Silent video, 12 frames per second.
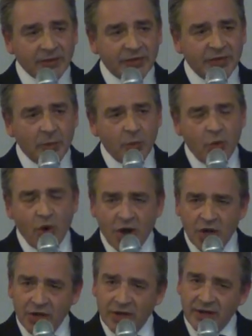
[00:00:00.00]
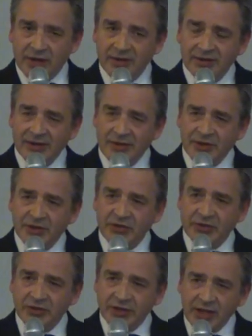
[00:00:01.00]
The work, the
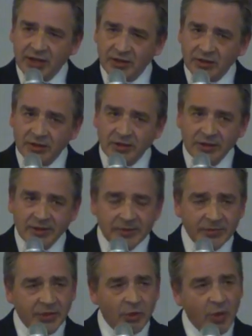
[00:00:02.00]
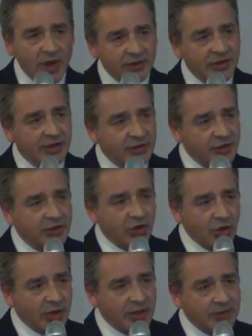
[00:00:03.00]
skill that went into
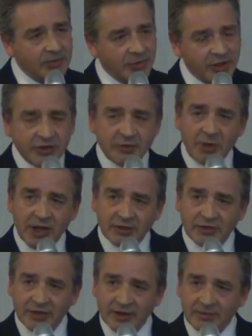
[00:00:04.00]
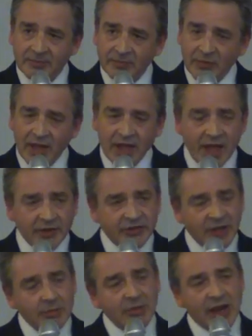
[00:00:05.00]
doing this painting, and
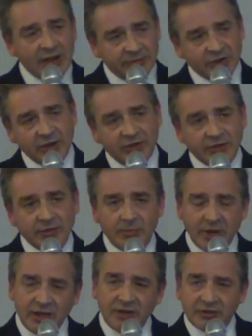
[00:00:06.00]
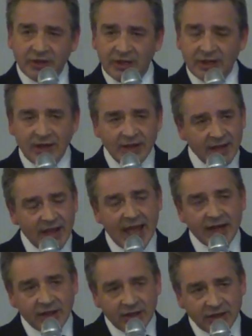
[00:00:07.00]
some leftist, PC,
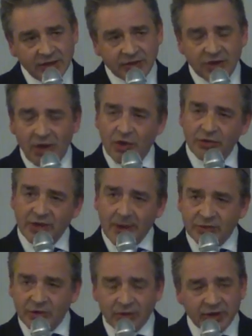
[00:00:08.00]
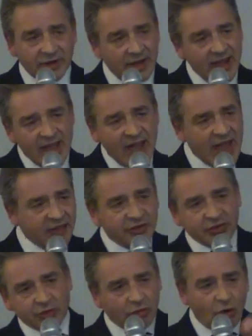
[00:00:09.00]
anarchist goes up to it and
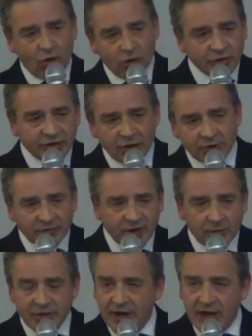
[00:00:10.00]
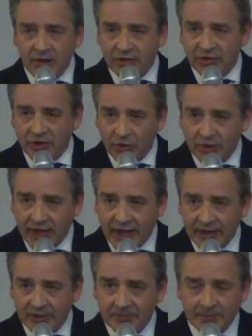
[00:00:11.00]
scrawls over it with an aerosol can.